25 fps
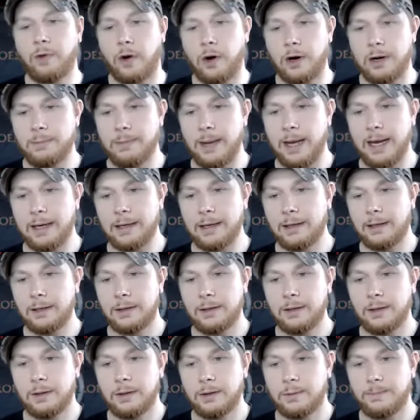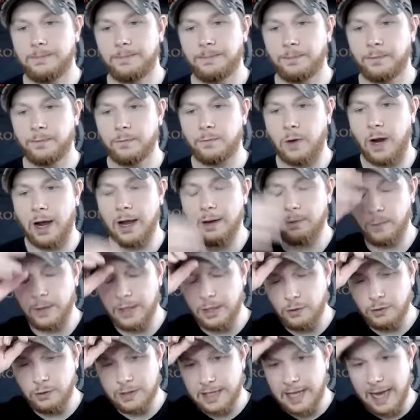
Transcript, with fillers: already made. Right. We use